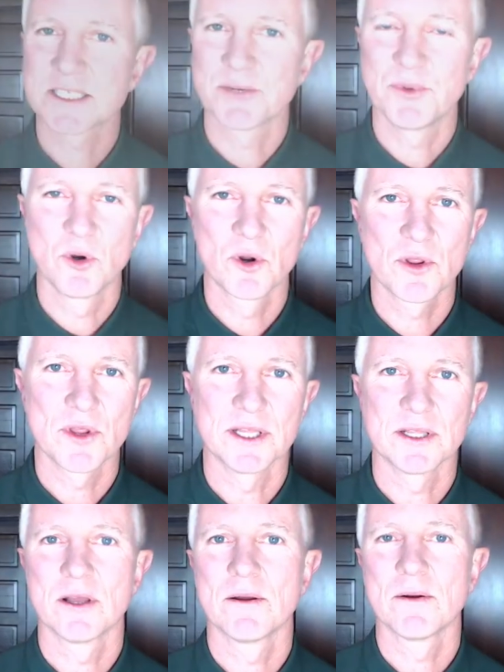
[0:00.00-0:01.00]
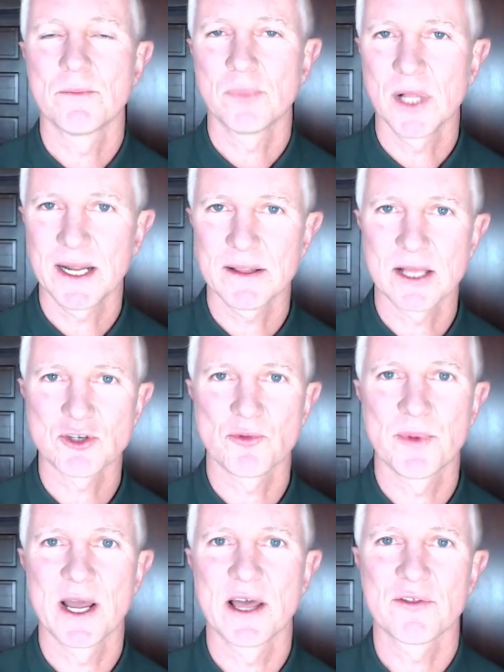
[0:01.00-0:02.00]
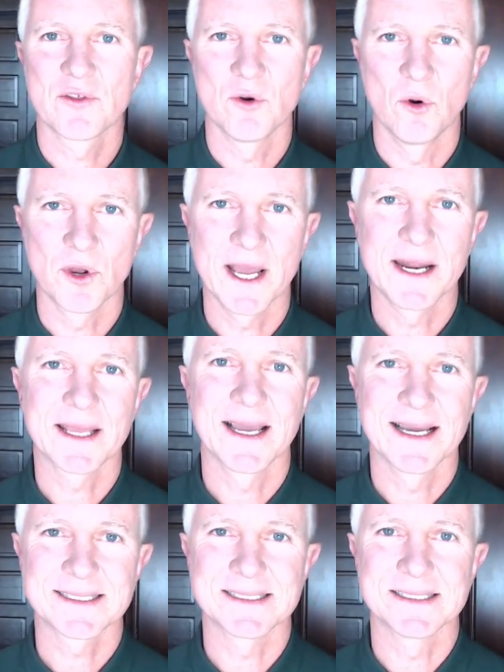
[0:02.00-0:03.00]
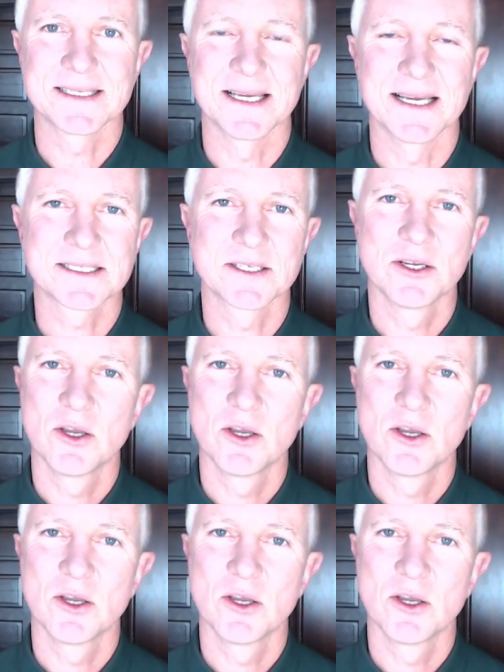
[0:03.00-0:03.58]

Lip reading: can be ordered at Planet Naturopath, Organic Acids Test,